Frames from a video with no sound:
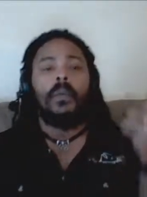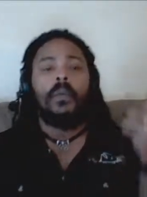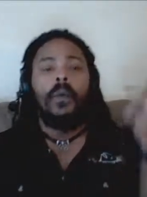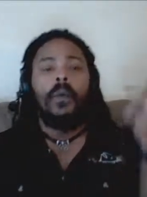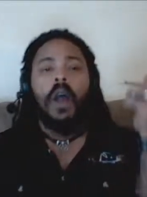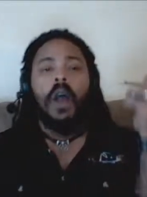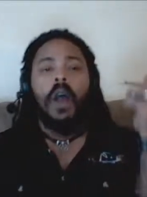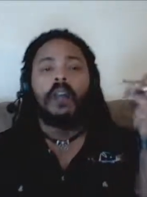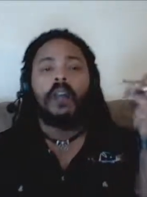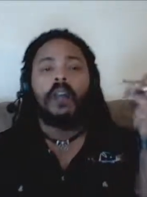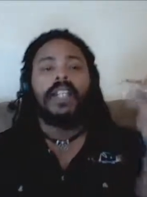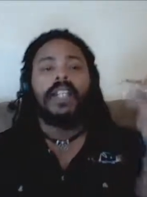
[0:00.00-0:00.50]

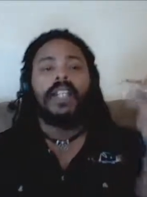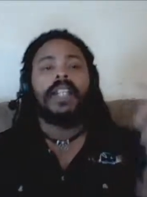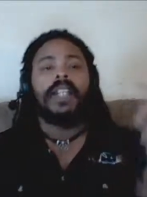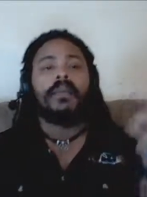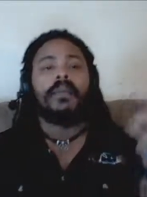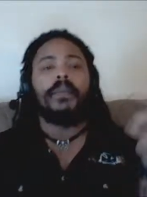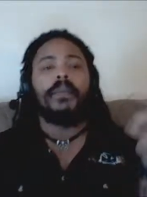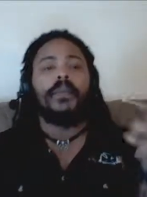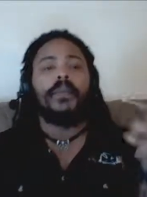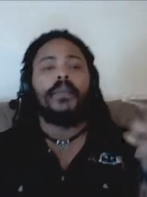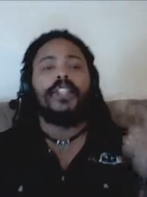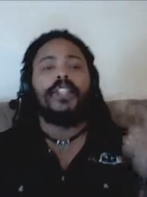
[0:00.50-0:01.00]
already,
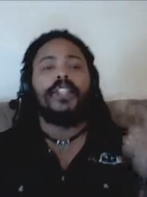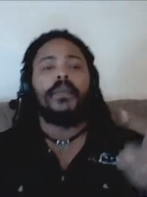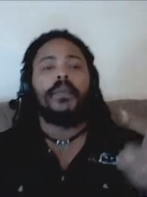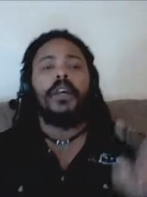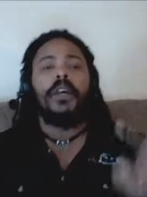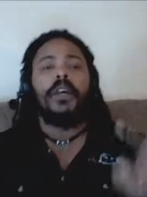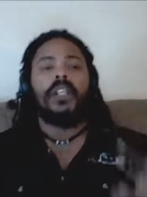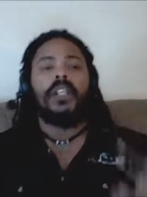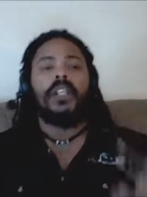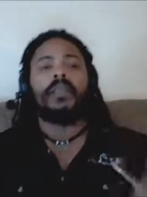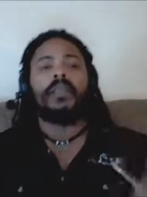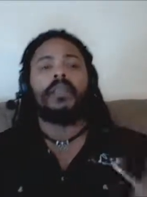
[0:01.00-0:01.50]
but when you
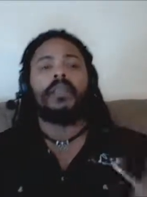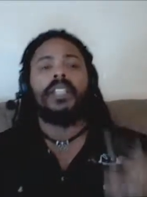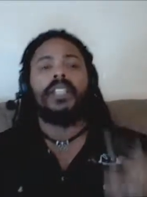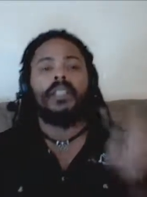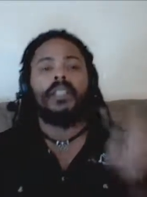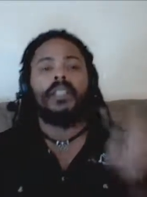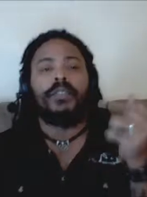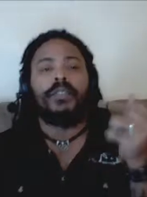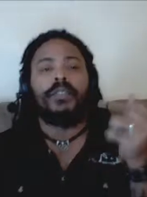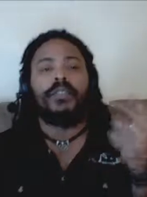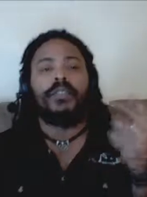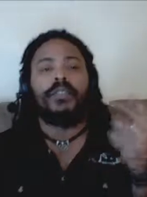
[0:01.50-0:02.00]
walk up to
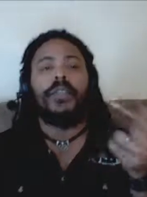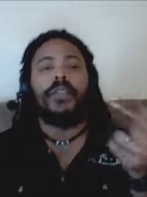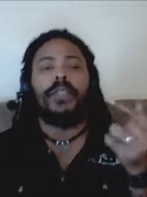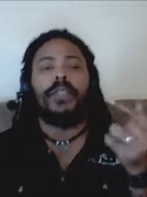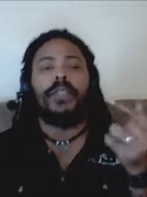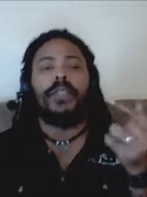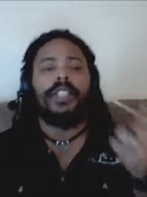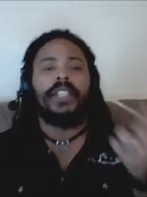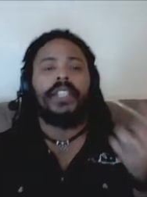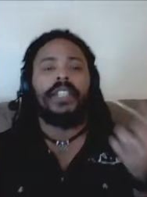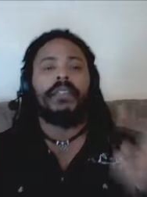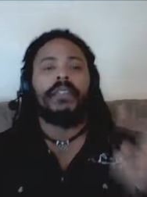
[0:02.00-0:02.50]
them, you know what
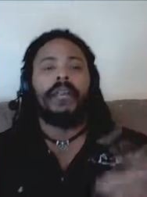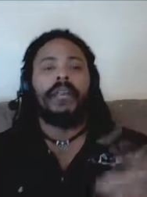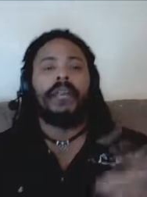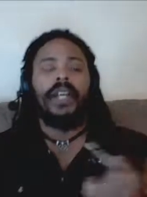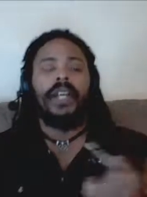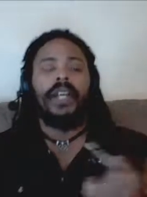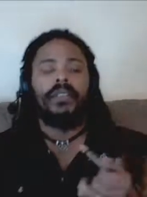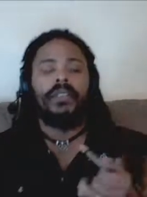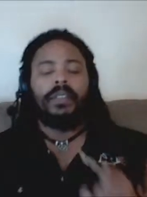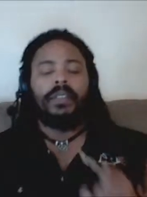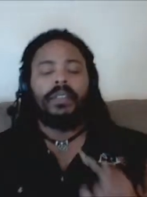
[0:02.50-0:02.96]
they're about.